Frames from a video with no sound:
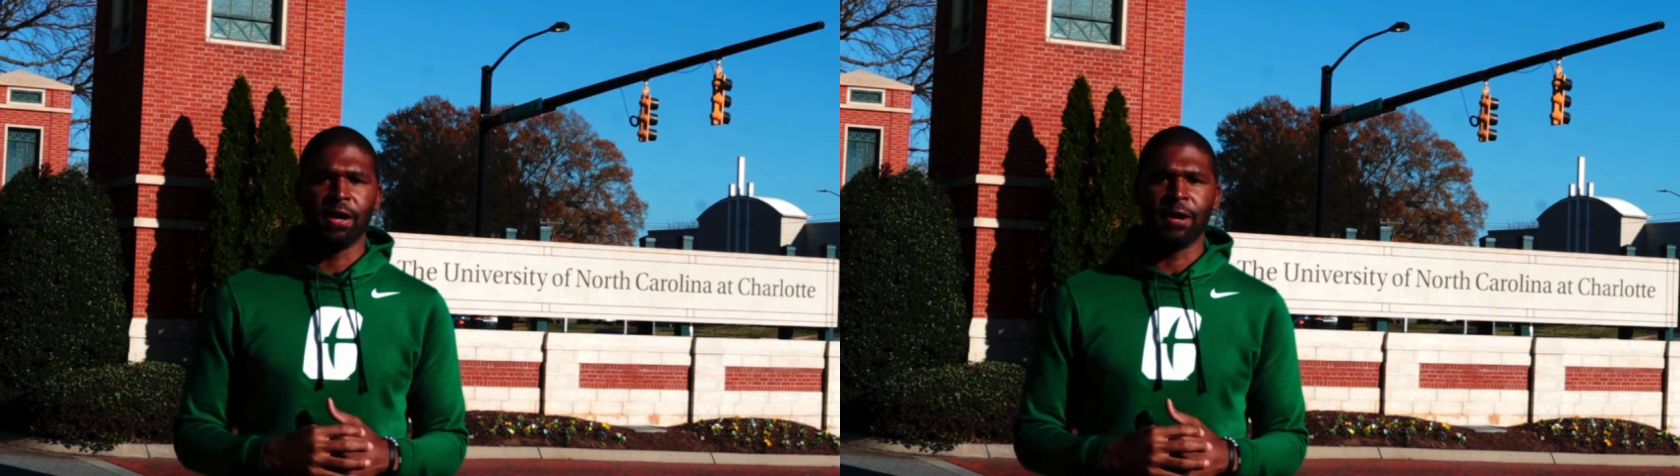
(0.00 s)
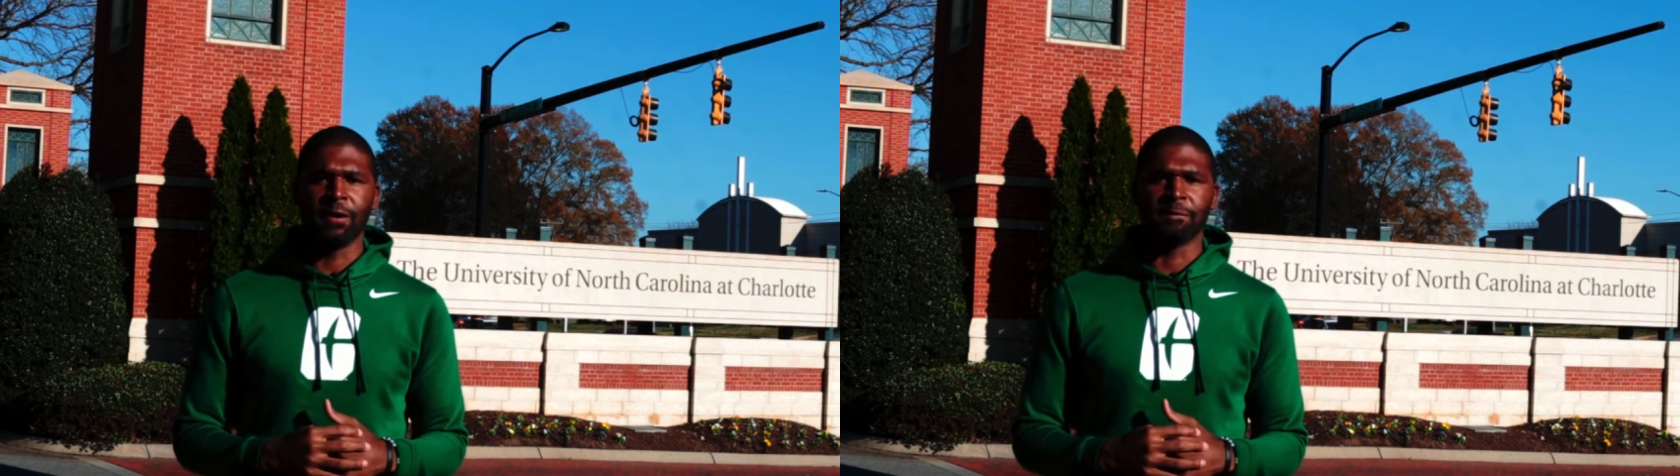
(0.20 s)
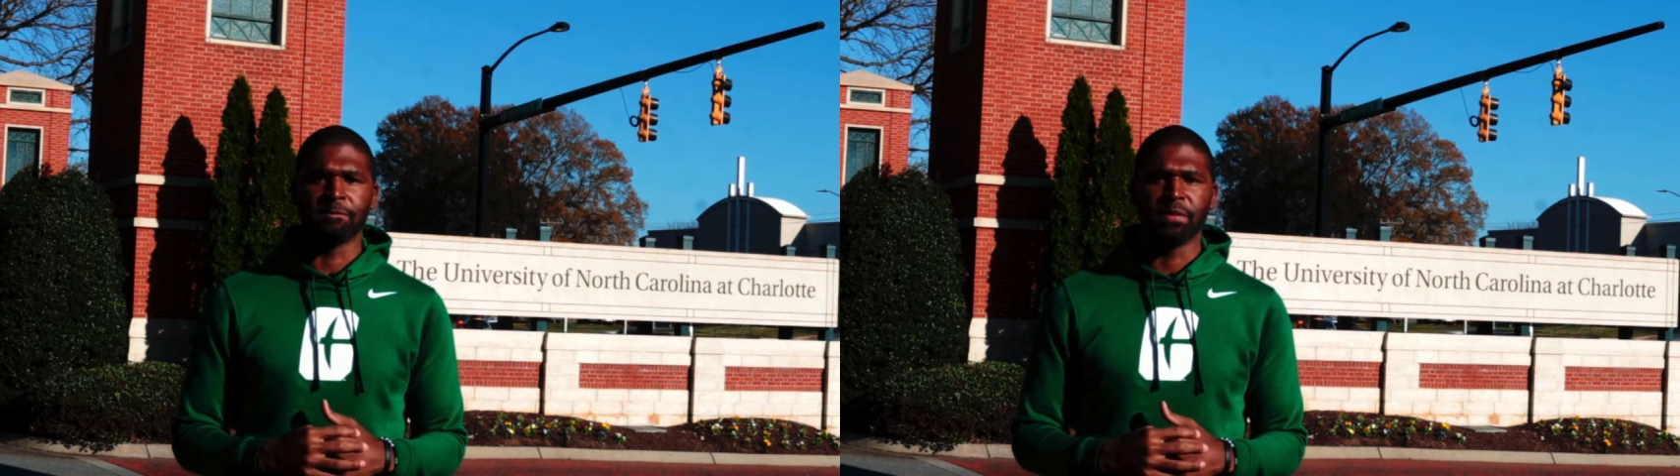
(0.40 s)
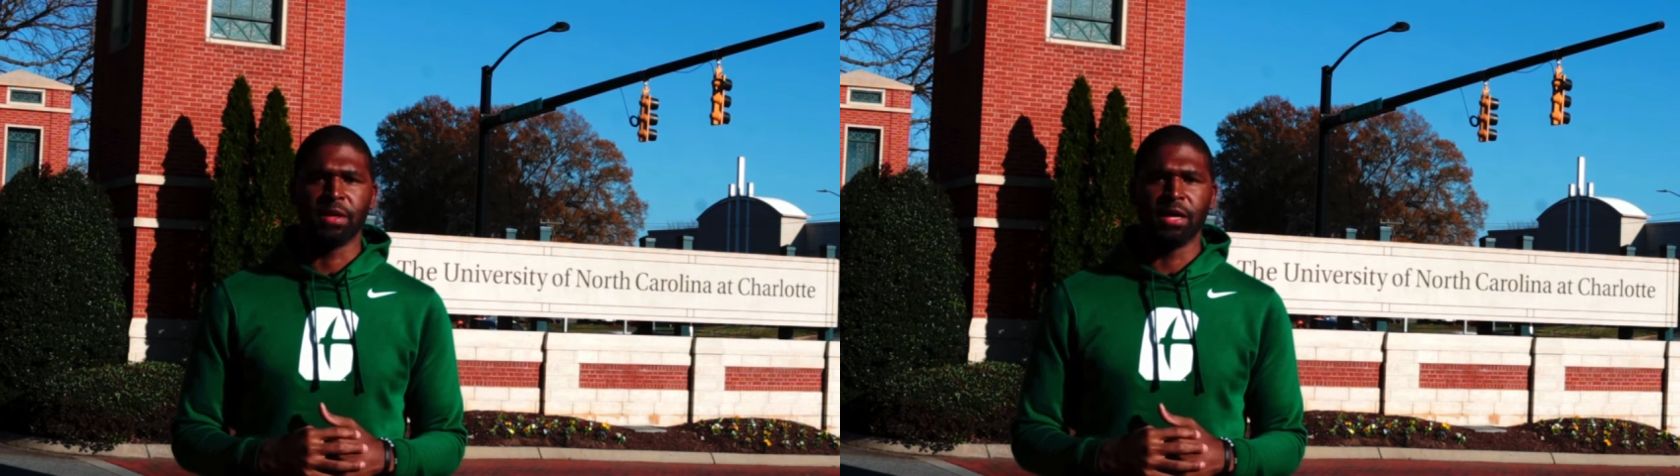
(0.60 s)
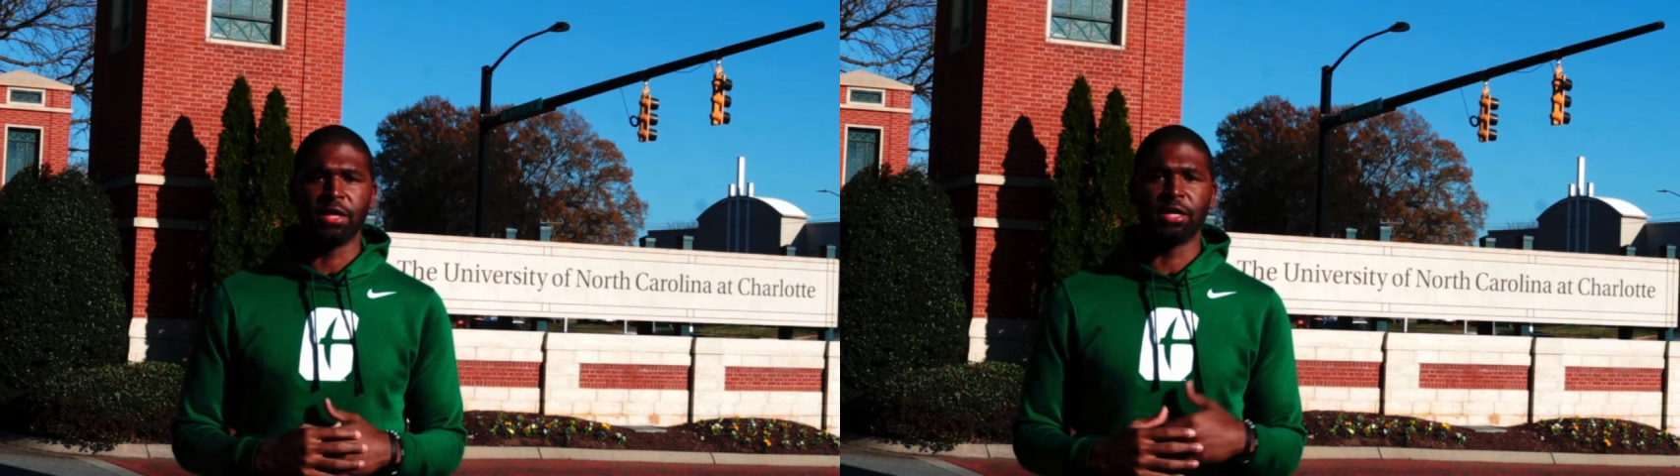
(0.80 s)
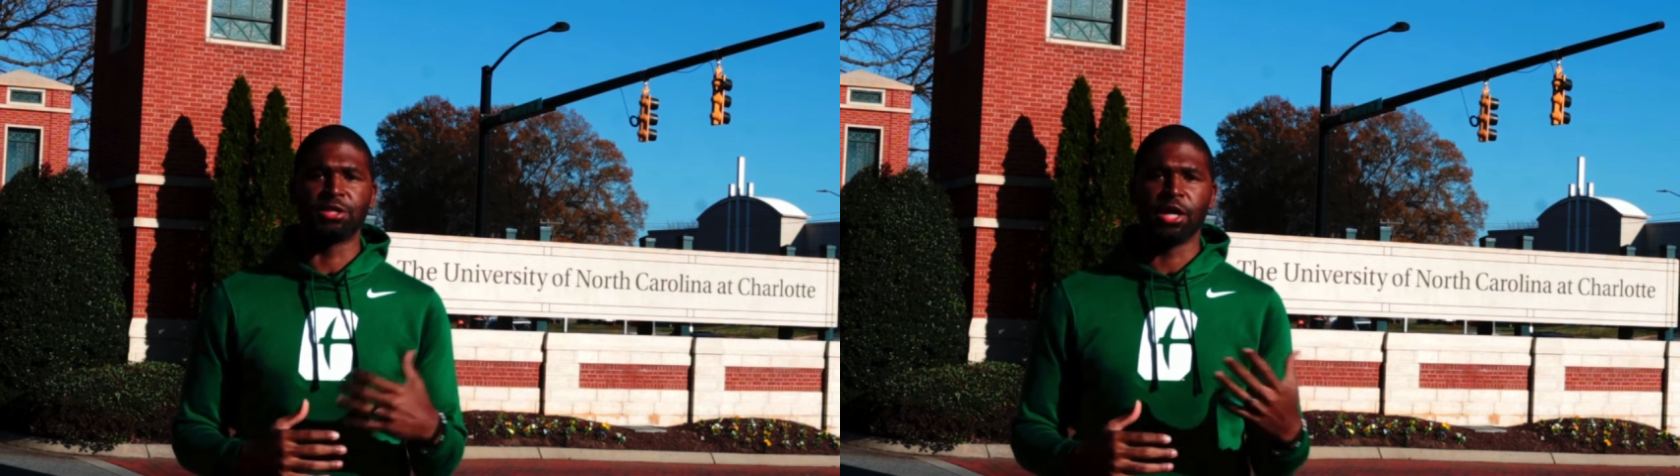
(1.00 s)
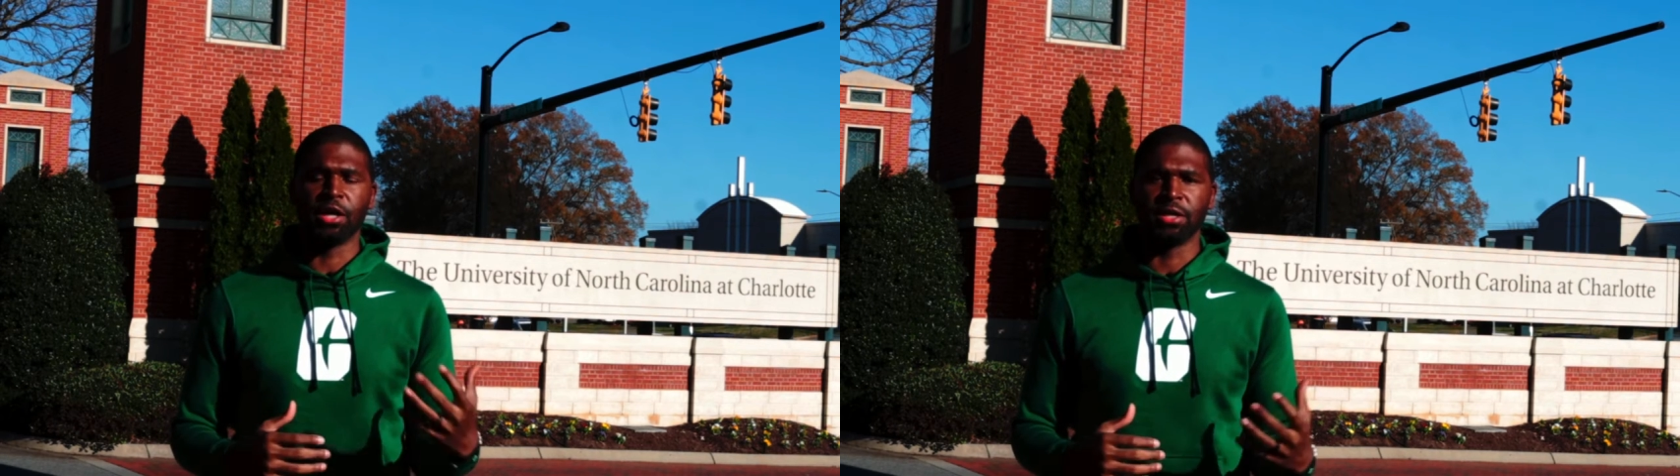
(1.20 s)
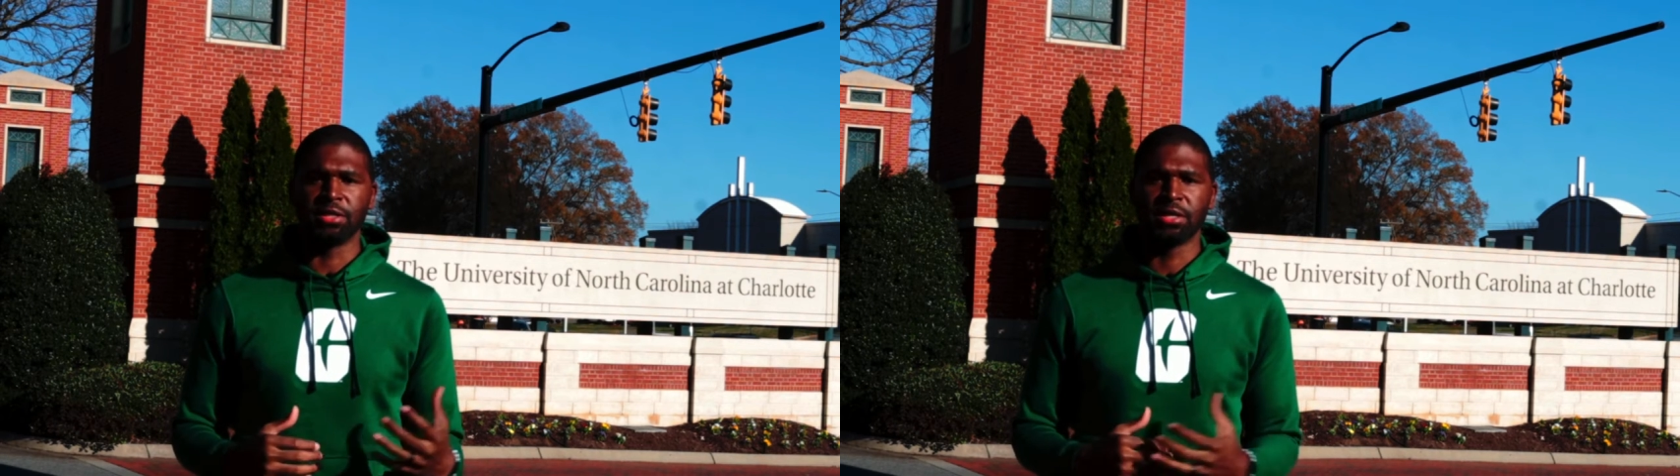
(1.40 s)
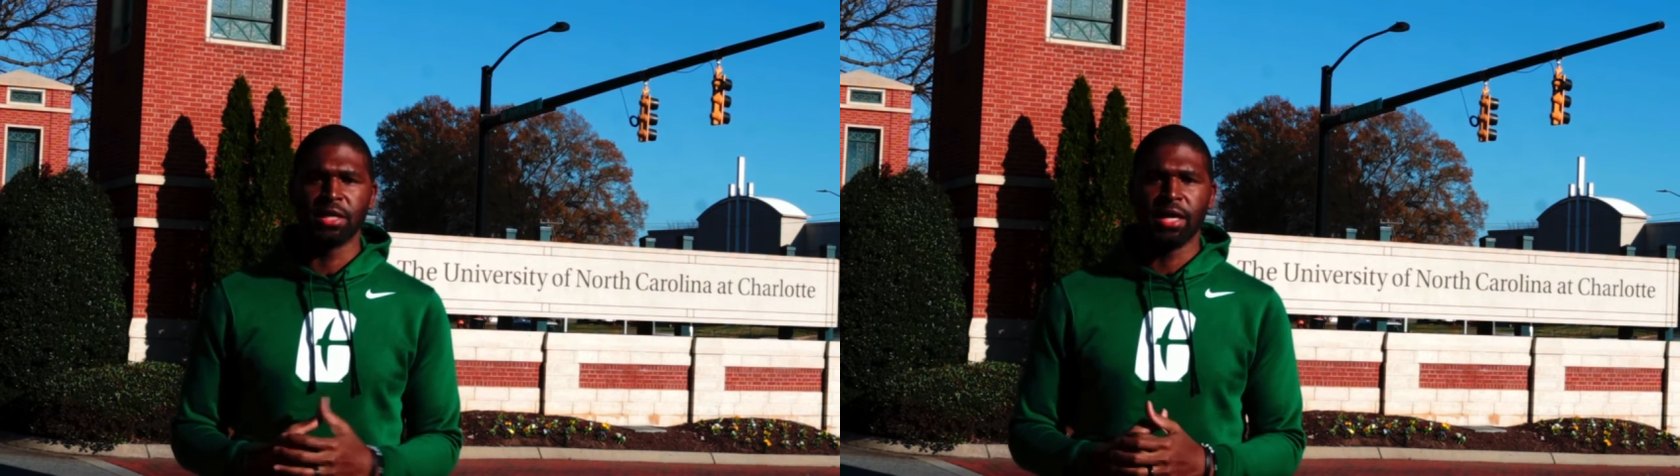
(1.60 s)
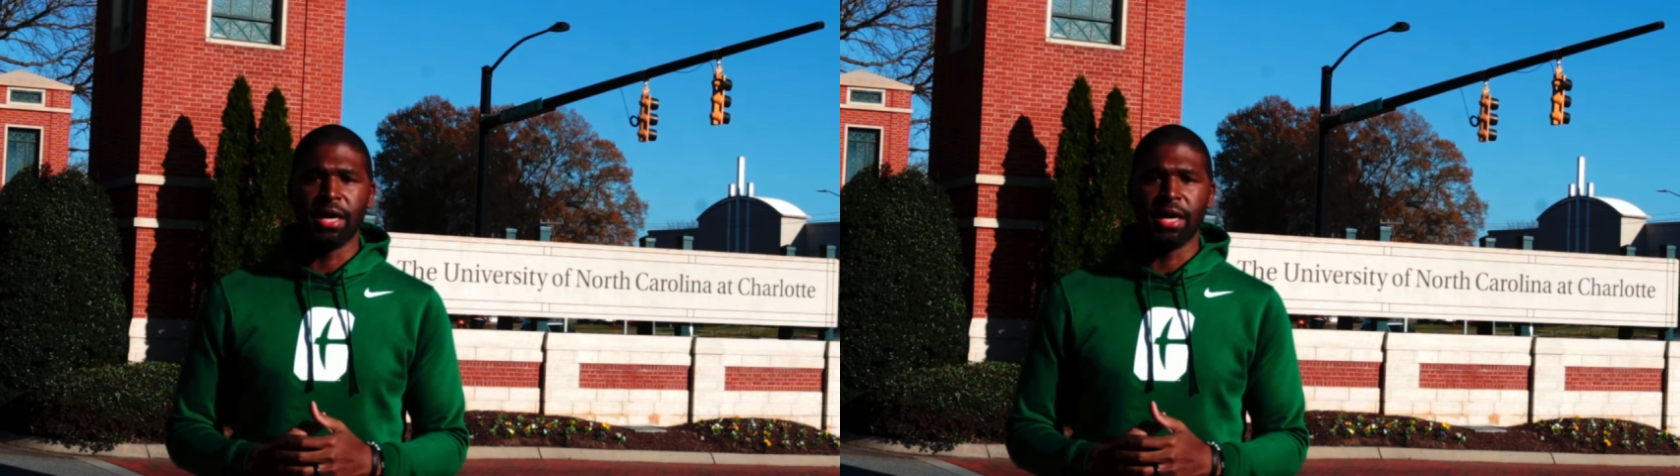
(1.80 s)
and their journeys